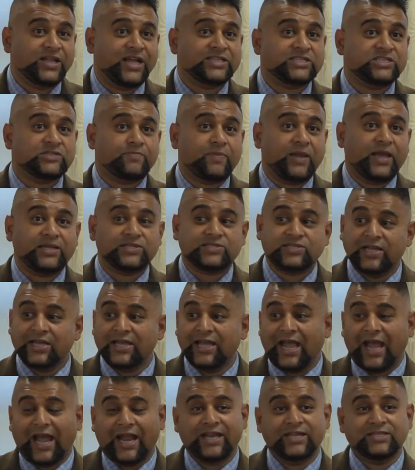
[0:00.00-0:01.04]
that space
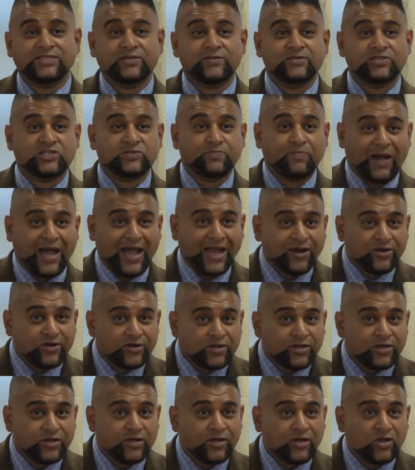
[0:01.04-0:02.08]
and is
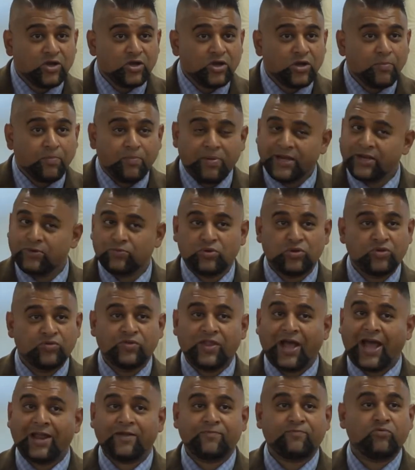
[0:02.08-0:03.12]
inspired, but it will
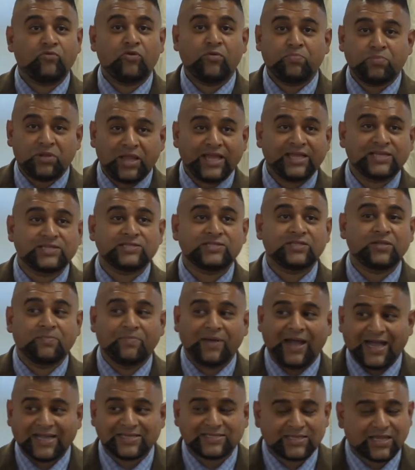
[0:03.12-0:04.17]
not replace the
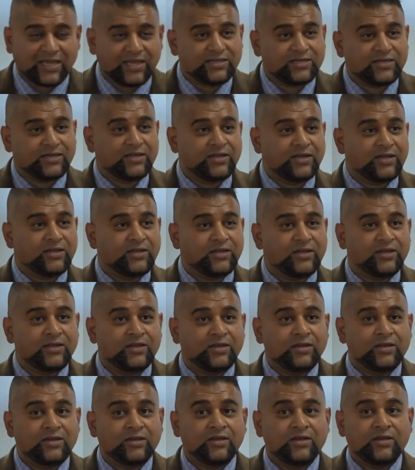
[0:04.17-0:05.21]
basket.
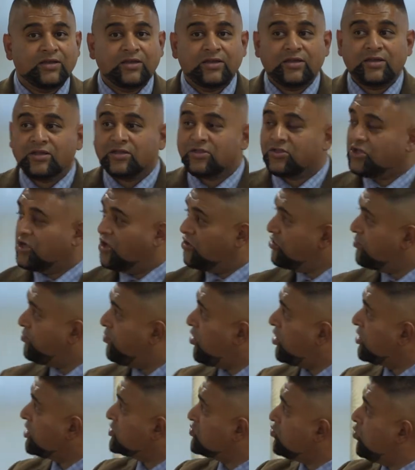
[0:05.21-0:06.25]
The other part as